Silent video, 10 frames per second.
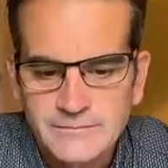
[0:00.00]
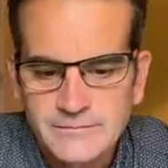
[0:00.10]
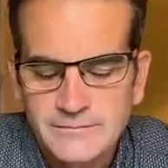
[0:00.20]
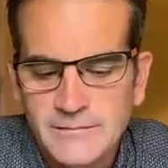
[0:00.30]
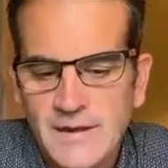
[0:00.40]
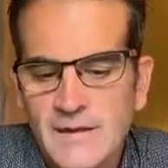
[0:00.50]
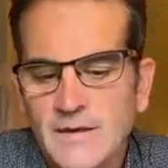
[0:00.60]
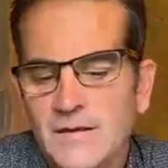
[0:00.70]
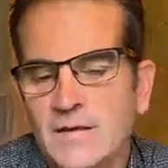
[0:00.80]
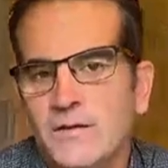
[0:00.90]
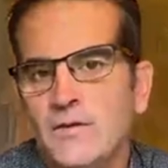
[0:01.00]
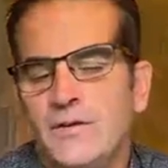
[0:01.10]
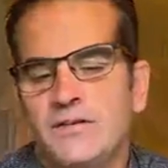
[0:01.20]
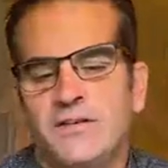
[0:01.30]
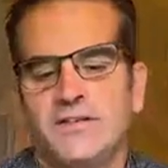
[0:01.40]
Hmm? Who
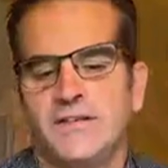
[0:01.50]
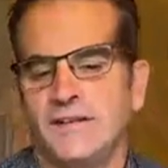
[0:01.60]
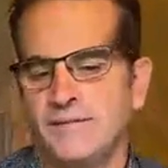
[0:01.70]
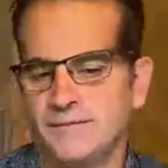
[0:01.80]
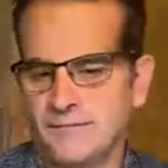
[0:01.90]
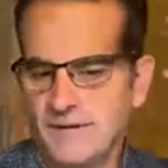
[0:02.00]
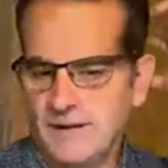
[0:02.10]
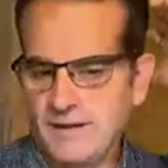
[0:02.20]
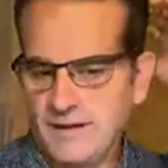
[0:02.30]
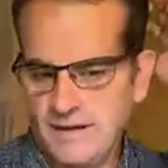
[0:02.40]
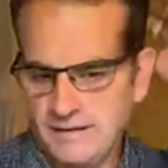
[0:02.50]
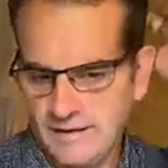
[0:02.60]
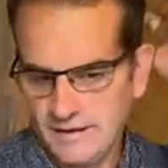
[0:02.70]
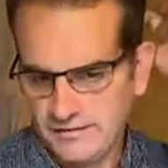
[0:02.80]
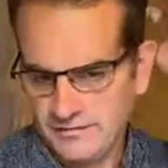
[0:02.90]
does he see
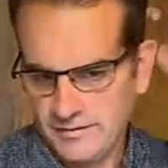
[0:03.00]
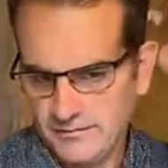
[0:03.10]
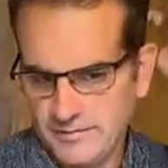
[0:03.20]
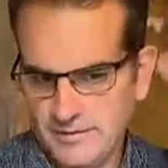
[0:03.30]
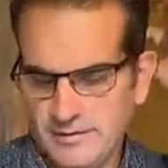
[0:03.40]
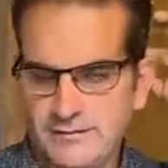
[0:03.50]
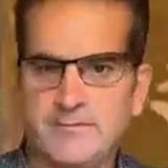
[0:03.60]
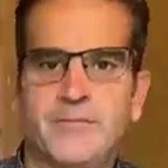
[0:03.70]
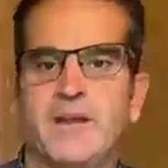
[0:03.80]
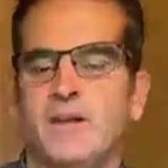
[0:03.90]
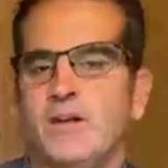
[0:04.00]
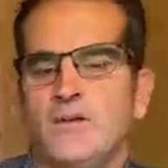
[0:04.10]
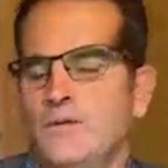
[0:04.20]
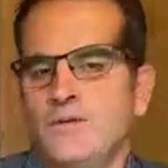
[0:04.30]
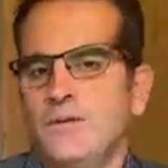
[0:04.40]
eating ice cream?
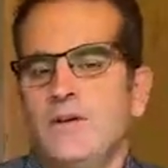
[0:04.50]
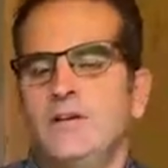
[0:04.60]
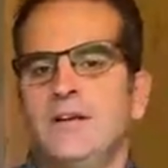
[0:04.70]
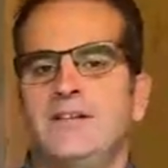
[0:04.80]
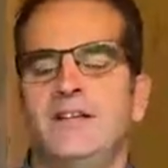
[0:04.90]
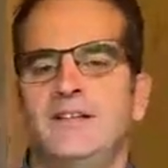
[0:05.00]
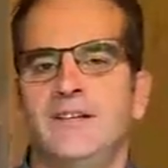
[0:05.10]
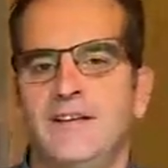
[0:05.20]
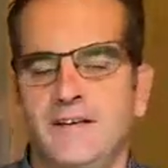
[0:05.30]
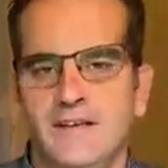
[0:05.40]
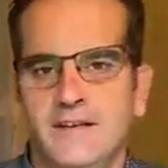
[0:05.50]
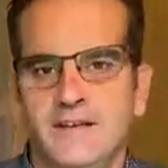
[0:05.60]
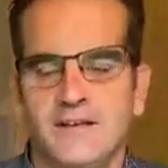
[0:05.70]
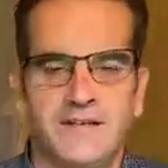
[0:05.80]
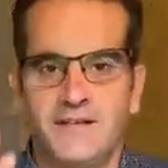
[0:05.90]
Who? Does he see
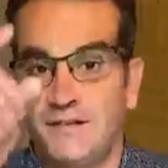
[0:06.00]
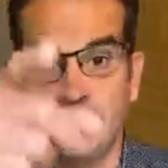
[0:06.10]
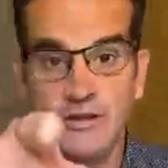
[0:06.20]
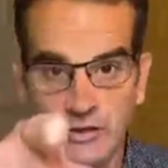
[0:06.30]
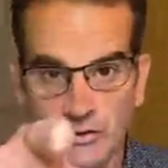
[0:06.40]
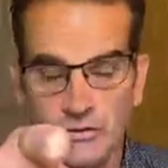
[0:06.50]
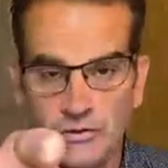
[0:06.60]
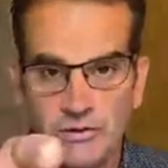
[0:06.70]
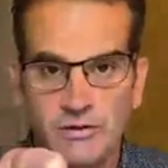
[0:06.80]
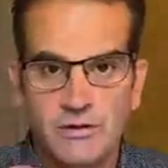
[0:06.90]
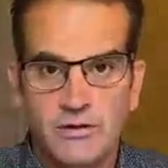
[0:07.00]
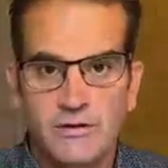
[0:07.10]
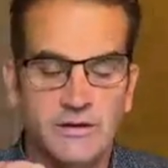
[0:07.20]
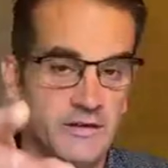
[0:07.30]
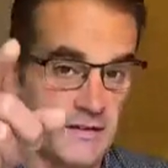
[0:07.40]
does he see you?
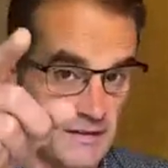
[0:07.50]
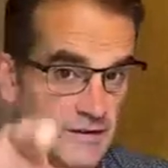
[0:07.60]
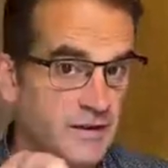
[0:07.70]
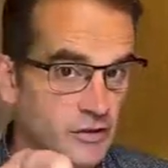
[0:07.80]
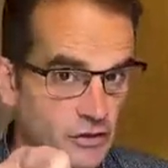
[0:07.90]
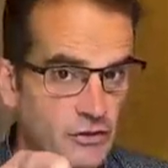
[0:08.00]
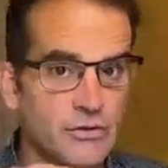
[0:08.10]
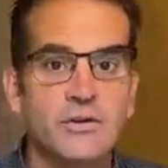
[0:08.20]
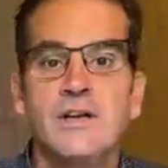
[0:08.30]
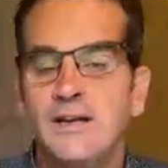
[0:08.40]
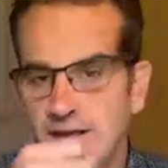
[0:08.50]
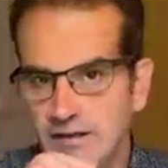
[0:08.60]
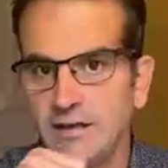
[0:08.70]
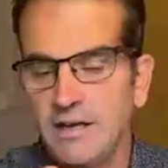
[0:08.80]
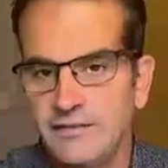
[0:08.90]
Does he see you
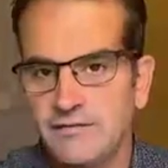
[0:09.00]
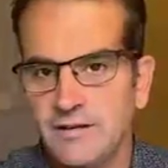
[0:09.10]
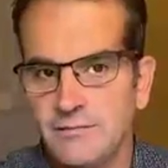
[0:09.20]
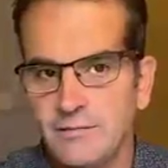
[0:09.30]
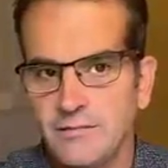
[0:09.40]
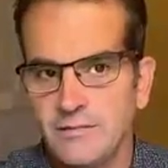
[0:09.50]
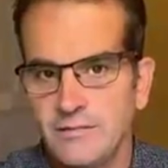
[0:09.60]
eating ice cream?